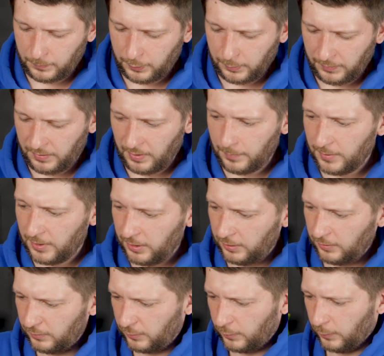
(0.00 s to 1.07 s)
put them
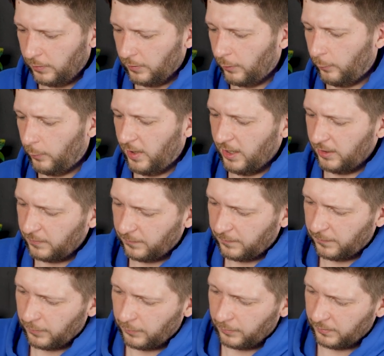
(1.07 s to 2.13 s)
into the red
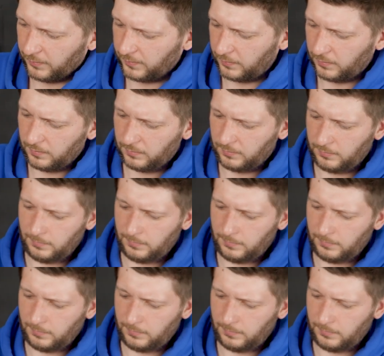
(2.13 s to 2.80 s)
first.